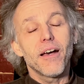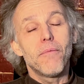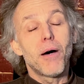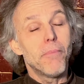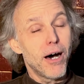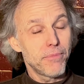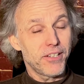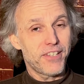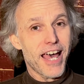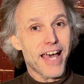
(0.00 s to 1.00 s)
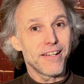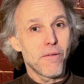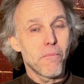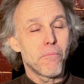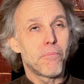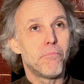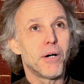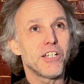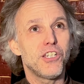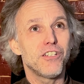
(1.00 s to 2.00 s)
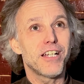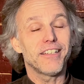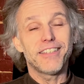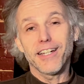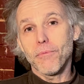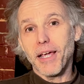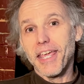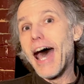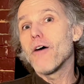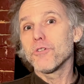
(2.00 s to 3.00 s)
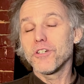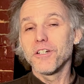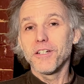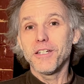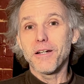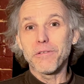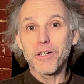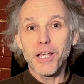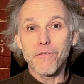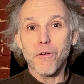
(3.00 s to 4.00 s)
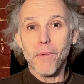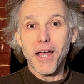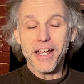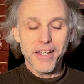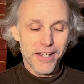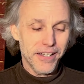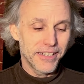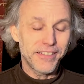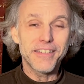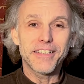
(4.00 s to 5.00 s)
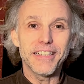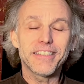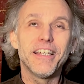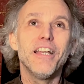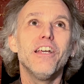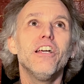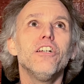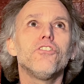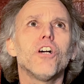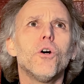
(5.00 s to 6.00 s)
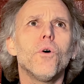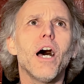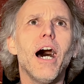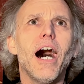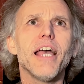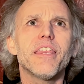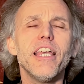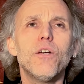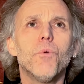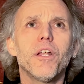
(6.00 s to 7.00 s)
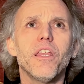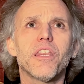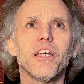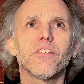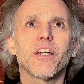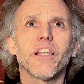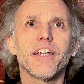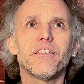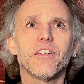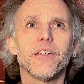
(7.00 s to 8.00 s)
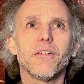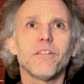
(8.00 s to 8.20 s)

My mom does that, but she's not sitting on my couch, looking for my assistance. So I think one of the things I'd like to